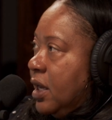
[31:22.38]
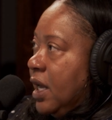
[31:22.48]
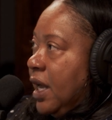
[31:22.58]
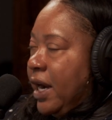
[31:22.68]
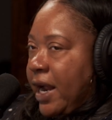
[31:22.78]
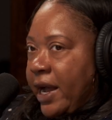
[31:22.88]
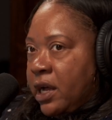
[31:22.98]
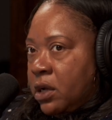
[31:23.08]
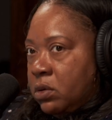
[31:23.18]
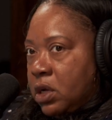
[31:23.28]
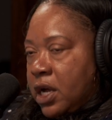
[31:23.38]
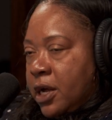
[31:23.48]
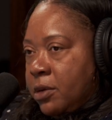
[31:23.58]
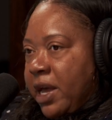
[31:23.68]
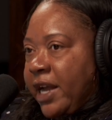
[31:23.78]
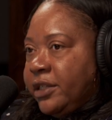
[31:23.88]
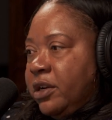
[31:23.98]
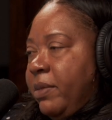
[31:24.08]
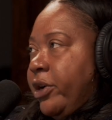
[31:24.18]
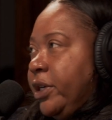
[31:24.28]
and how Asian
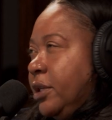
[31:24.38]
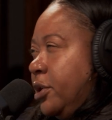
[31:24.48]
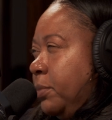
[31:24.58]
Americans are